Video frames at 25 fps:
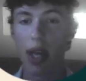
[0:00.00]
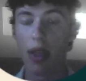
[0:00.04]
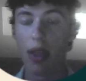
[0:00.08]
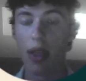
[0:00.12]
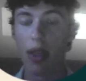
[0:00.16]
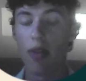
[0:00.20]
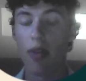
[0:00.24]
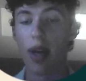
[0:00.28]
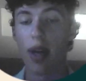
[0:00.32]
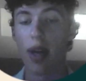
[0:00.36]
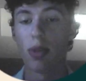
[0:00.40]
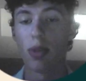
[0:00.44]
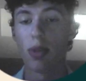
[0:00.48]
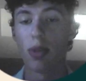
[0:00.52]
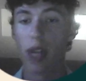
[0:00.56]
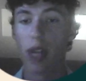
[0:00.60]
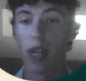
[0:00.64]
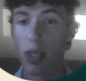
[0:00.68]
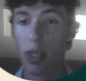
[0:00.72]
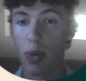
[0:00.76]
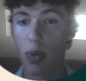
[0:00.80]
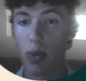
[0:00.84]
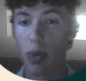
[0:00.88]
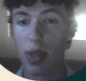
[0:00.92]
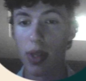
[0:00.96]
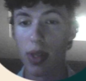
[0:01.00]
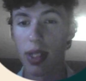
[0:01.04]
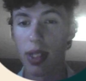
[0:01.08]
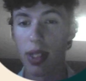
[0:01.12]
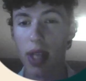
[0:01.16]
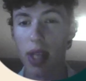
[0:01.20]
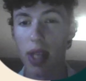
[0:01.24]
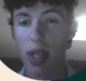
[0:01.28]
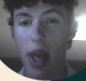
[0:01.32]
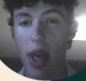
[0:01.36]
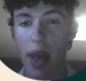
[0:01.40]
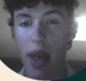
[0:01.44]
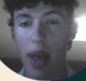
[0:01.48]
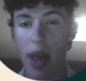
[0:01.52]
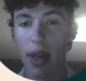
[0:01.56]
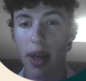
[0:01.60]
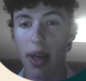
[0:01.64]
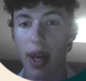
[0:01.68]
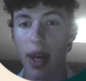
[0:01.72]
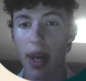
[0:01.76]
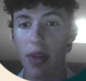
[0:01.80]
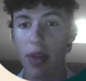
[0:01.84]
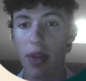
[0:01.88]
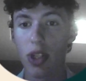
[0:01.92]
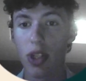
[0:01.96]
The phylum transports
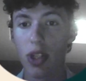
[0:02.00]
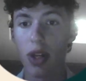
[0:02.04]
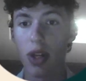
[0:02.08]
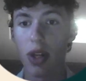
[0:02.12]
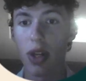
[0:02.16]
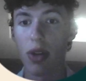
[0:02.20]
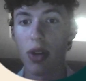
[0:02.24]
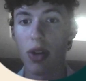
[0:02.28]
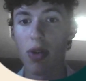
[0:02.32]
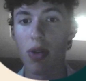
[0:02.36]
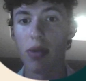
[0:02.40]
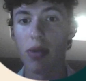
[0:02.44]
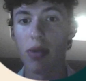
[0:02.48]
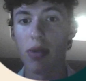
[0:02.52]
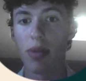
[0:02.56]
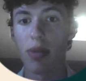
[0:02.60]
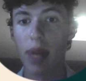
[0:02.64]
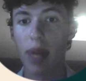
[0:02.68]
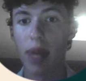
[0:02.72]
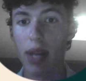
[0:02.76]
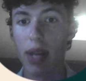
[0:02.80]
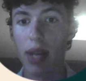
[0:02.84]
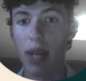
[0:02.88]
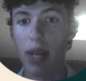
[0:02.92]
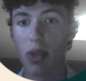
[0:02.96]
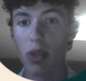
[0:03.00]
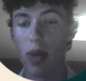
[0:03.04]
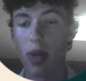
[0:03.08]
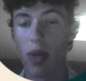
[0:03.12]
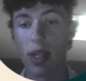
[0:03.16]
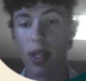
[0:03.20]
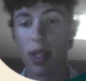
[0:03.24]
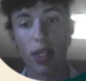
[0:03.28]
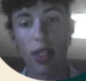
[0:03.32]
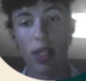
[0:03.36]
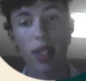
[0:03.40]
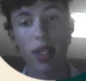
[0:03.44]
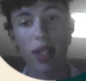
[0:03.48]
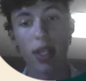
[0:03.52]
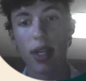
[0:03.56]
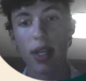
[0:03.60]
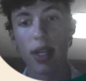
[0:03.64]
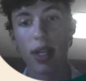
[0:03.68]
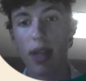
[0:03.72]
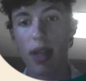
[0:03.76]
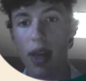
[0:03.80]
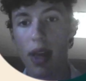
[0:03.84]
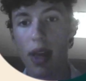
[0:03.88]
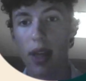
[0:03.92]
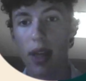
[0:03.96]
the sugar throughout the plant to where it is
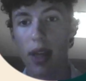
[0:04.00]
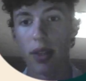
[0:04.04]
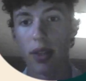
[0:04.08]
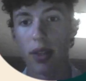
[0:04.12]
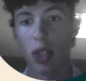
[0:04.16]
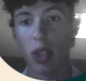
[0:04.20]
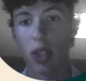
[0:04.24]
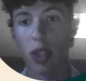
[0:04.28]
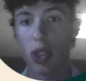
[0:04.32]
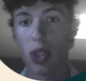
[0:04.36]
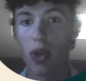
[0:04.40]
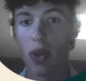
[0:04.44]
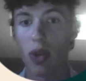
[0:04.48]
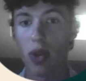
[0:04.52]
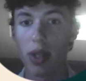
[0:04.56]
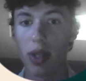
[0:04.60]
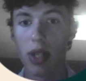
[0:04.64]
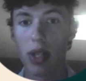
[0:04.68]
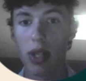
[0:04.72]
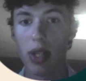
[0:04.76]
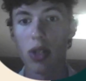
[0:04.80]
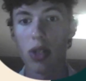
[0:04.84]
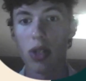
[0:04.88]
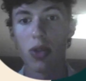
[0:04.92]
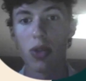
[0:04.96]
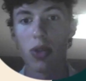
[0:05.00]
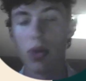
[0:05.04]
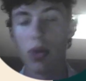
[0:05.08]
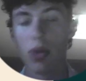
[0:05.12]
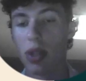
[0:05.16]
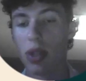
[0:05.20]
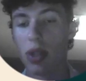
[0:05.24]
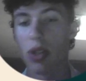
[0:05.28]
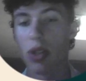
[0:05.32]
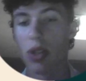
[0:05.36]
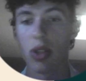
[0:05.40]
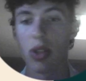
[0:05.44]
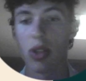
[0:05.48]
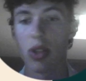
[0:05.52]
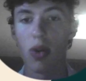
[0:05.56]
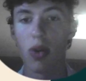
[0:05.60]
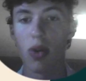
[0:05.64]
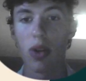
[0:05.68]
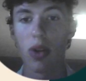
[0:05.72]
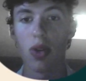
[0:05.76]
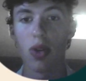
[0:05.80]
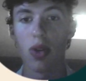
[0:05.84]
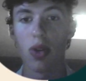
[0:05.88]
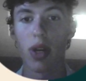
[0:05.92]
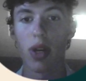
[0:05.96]
needed, such as growing tissues, roots, and
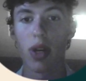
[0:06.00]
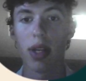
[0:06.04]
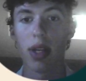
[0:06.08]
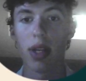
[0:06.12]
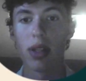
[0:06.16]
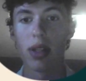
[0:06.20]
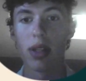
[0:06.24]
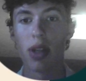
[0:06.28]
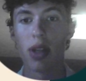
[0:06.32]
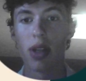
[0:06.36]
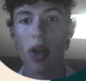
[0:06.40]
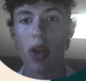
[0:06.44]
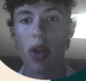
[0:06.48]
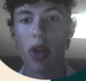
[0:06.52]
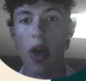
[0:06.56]
storage organs.